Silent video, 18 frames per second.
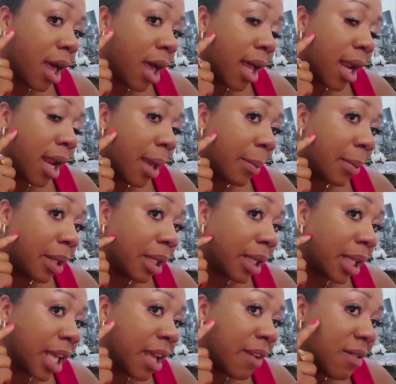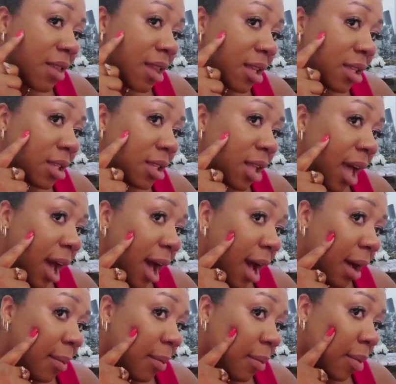And I believe this
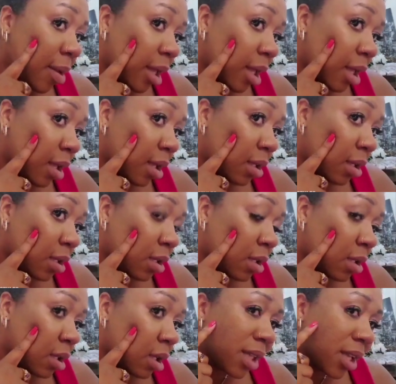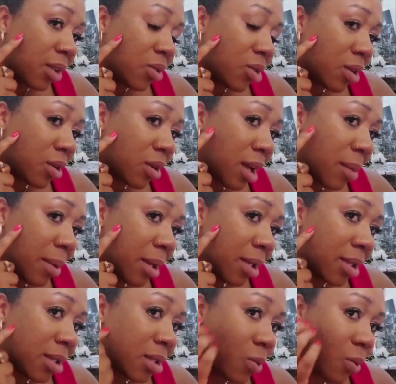happened, they usually don't come
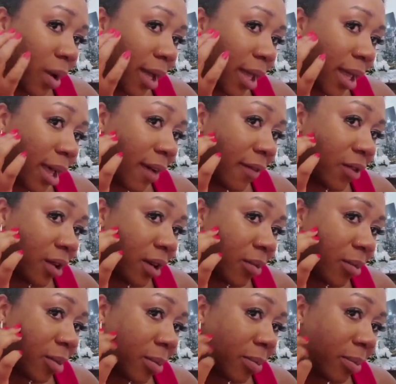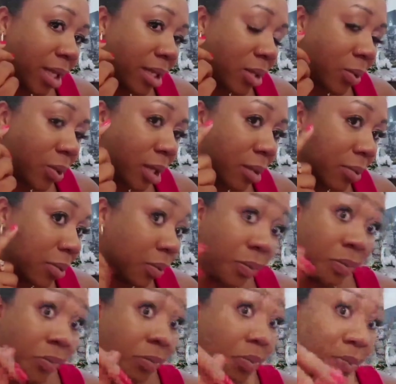out this white after I've been messing with
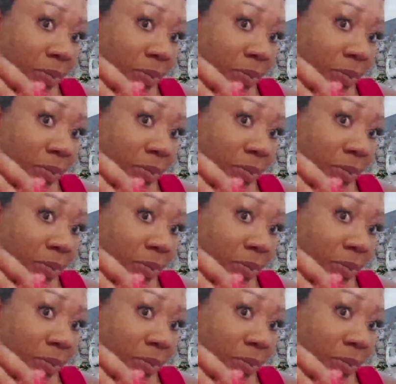them.